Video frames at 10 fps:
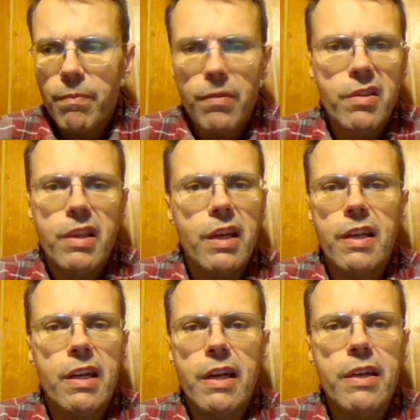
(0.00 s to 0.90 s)

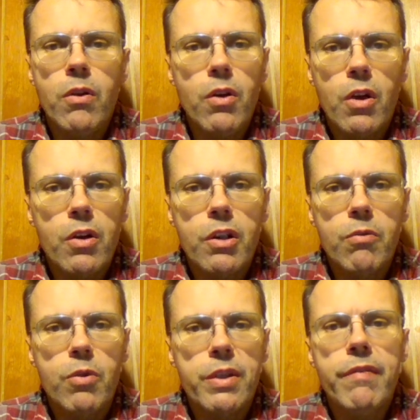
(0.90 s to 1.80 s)
that I no longer
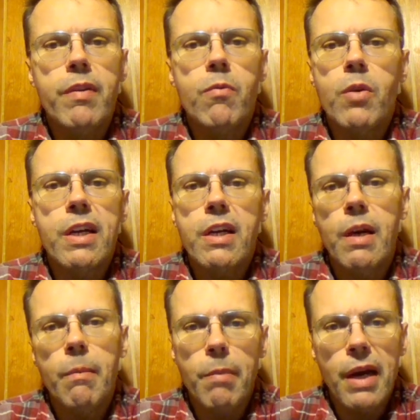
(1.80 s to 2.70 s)
would even want to
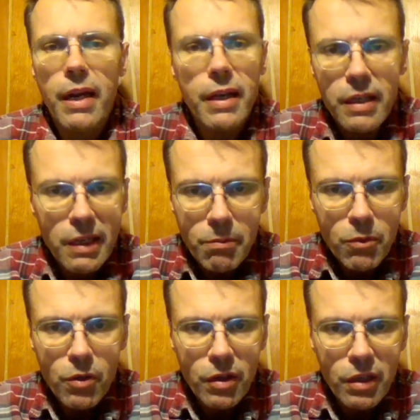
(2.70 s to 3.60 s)
come back
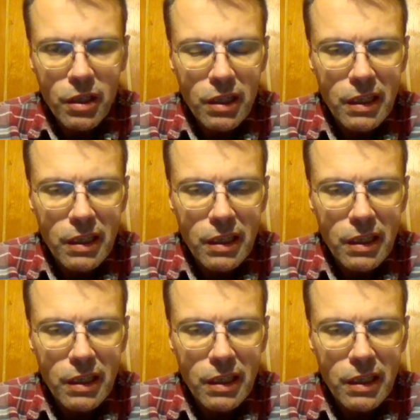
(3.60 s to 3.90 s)
anymore,